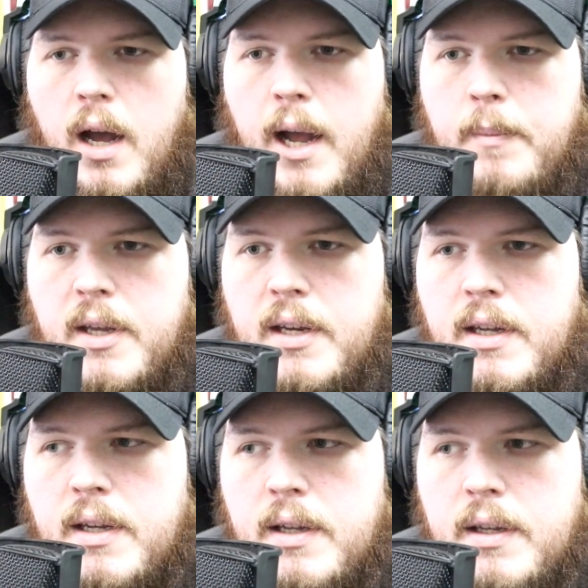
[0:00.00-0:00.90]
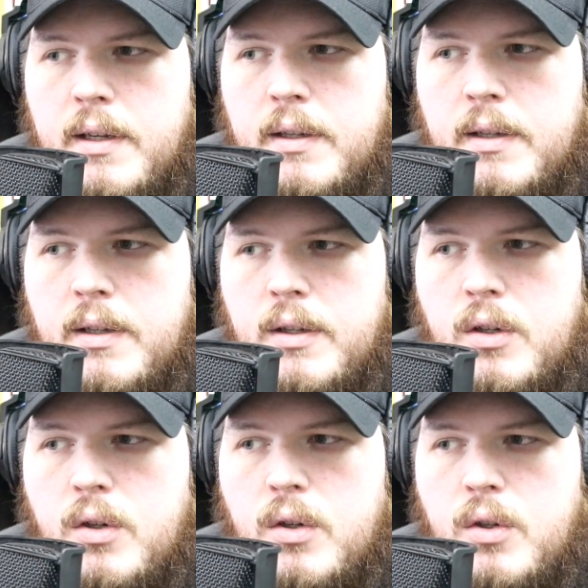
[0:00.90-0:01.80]
I'm going to
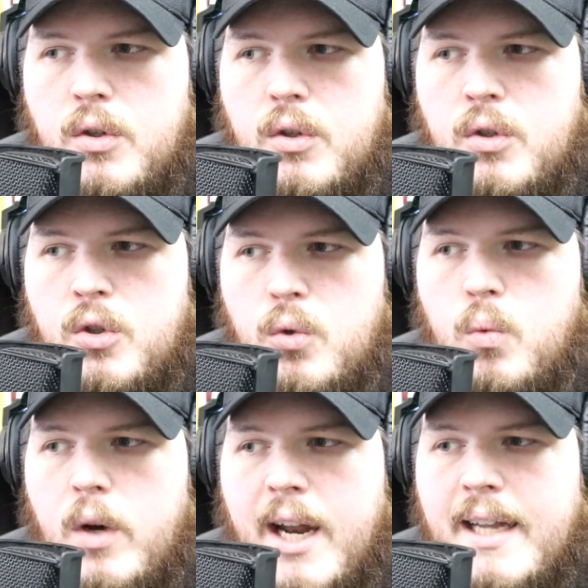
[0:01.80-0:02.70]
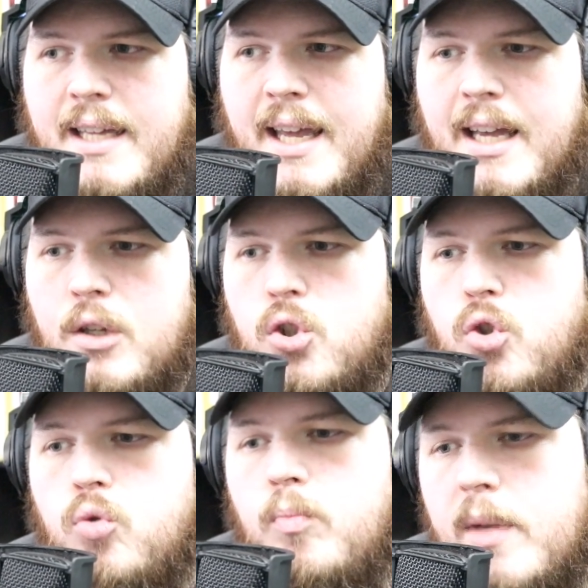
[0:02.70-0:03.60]
do what I can
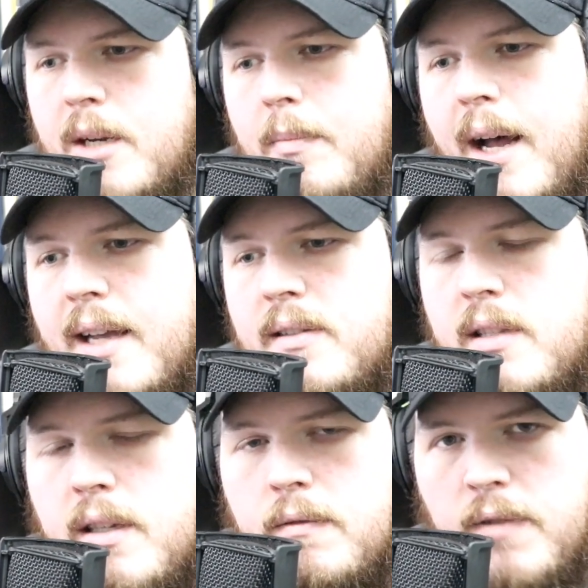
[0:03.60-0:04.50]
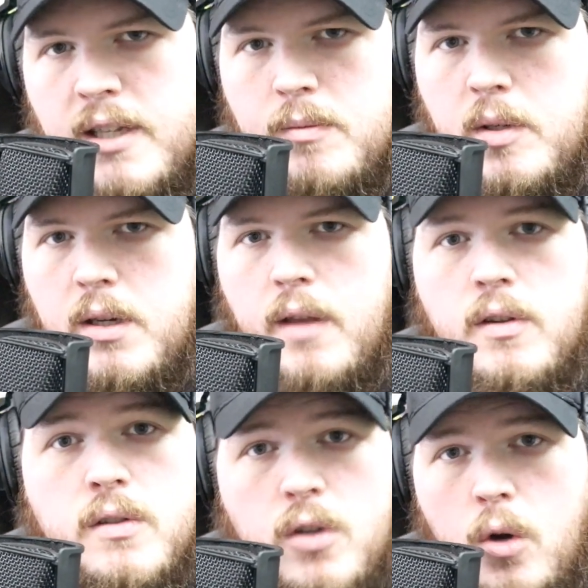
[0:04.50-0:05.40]
to minimize the investment and
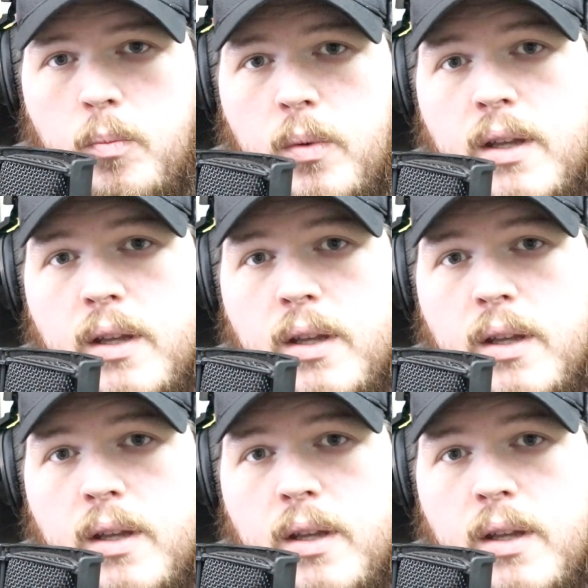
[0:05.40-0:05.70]
the scope